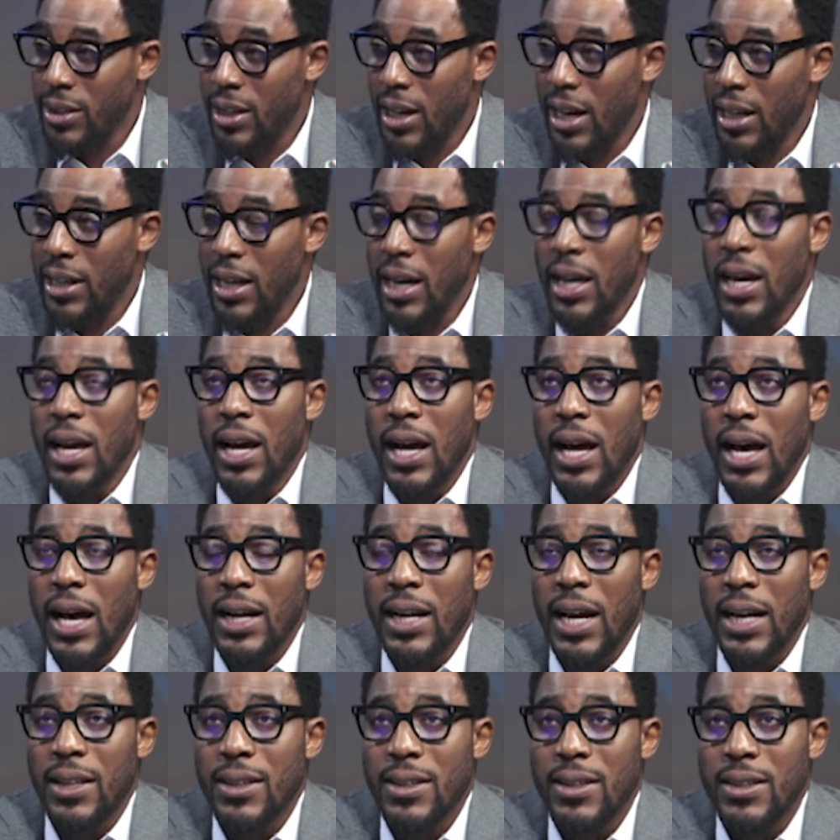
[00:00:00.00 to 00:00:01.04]
And
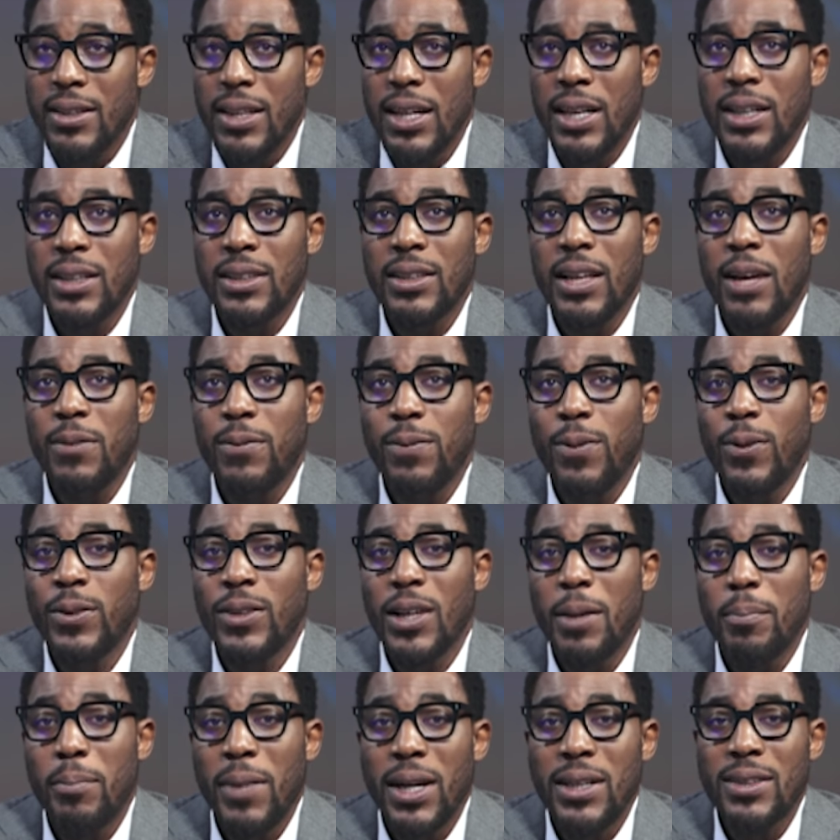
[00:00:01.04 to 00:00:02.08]
I think that
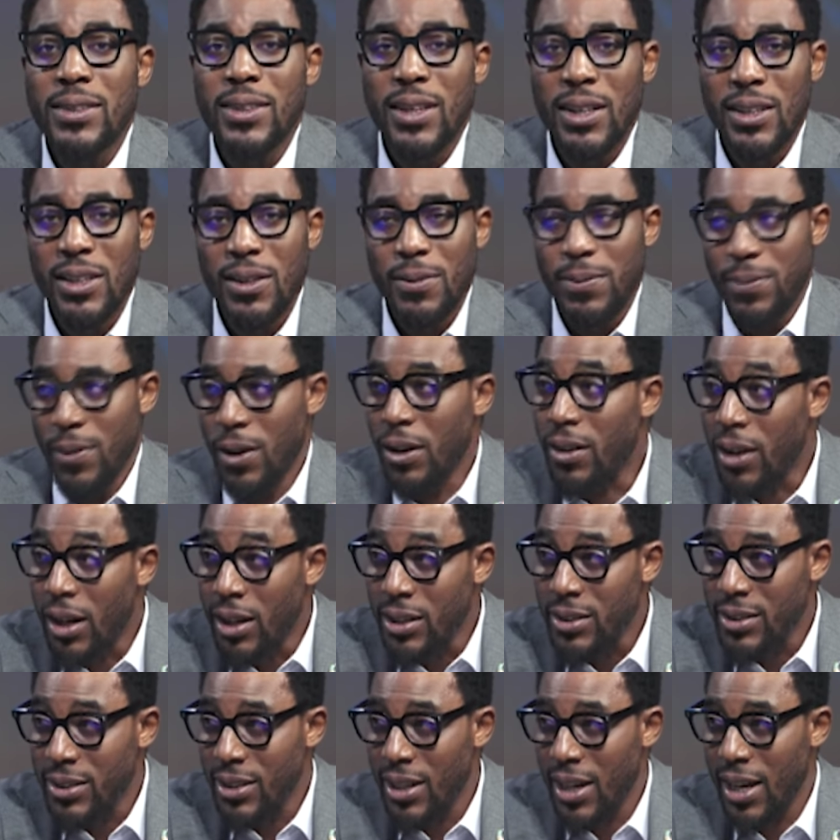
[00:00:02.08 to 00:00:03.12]
fundamentally for
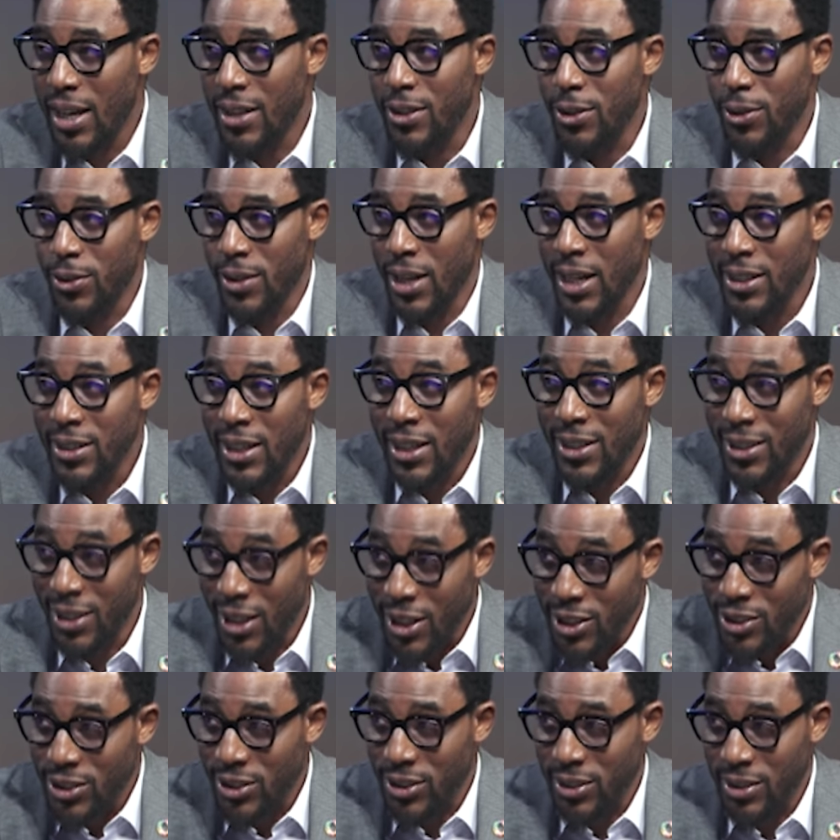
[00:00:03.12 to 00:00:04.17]
us at the United
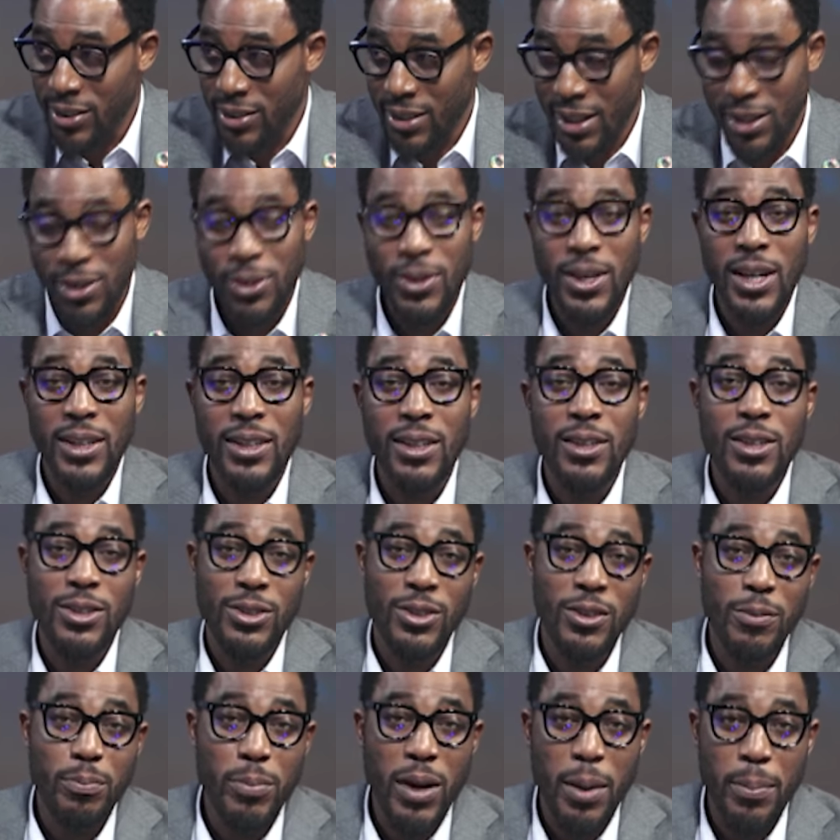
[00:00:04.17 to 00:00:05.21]
Nations and the United
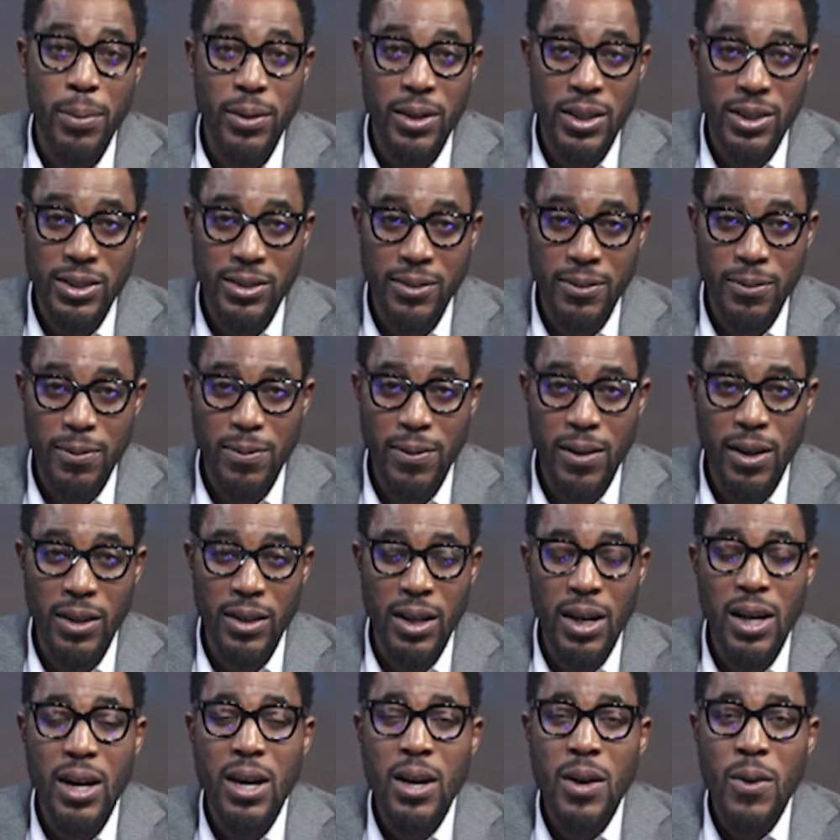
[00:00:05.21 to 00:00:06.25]
Nations Population Fund,
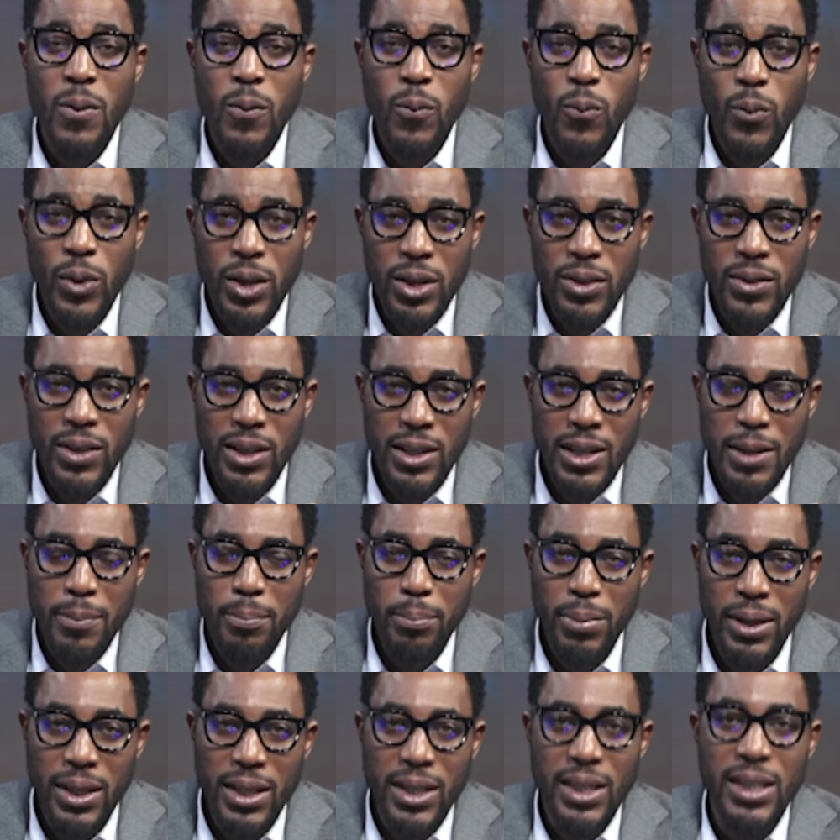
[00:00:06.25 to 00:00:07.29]
we really
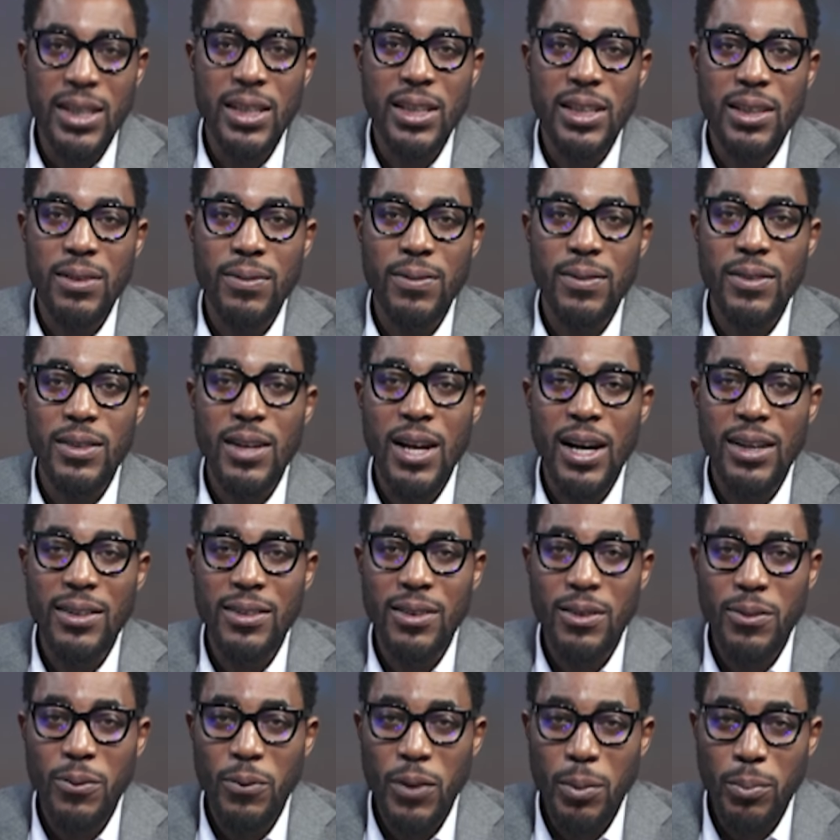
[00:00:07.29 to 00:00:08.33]
believe that
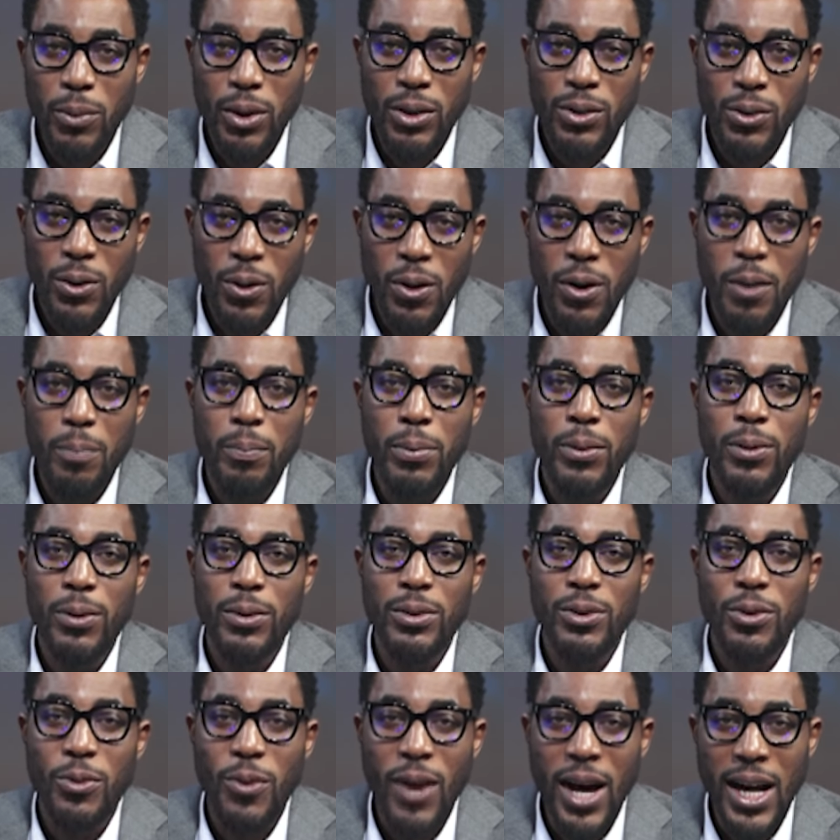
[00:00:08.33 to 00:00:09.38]
we must uphold
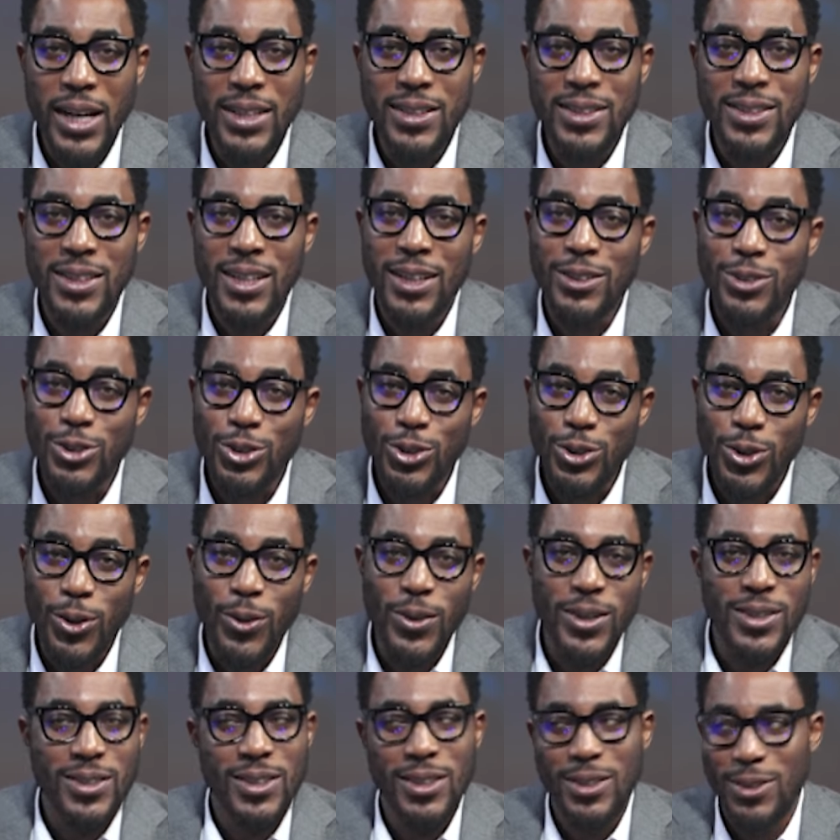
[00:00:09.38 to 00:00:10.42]
rights and
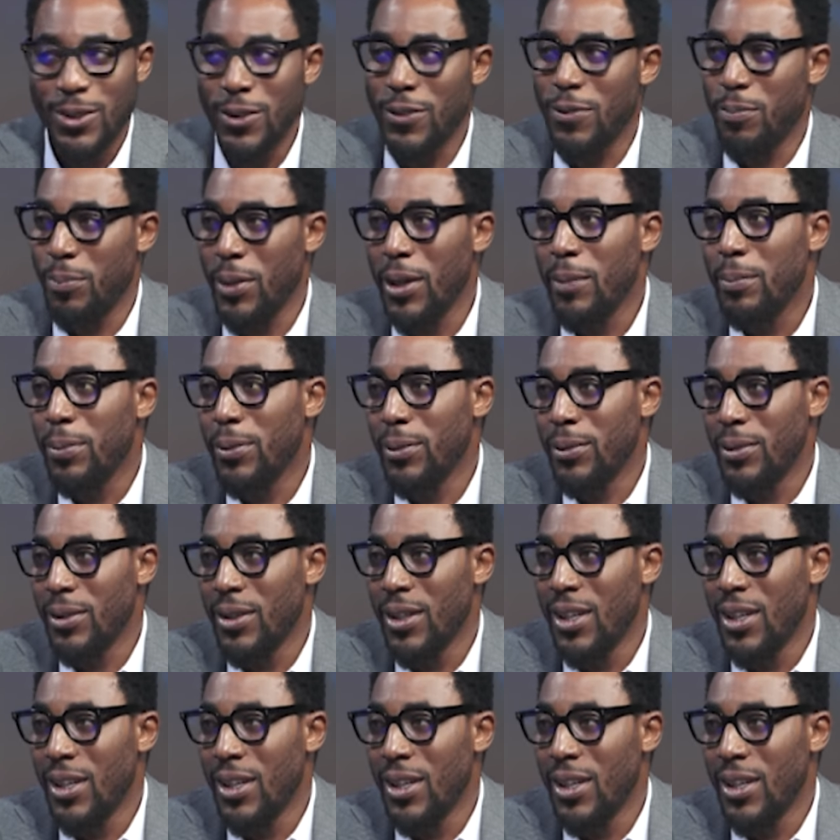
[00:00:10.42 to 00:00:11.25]
choices of people.